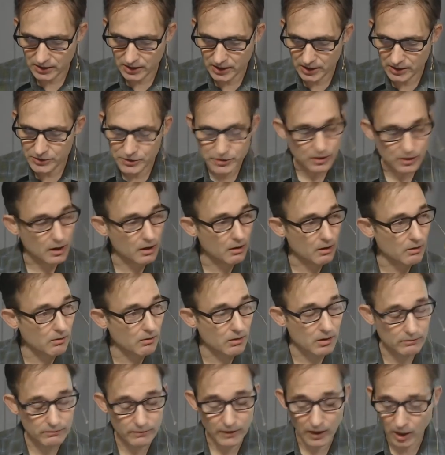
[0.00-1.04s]
control
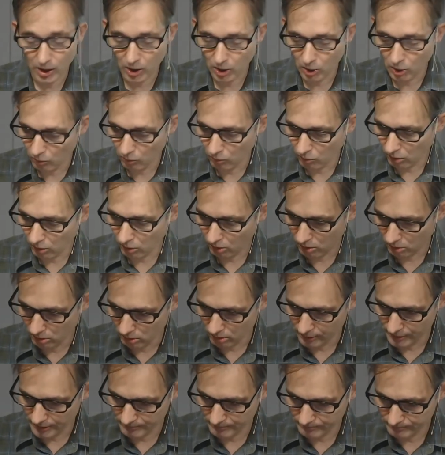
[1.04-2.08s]
of the whole
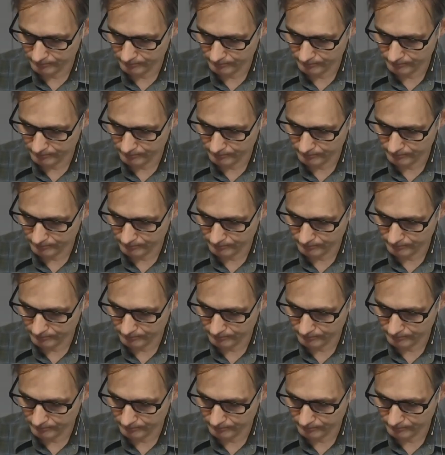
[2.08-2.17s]
world.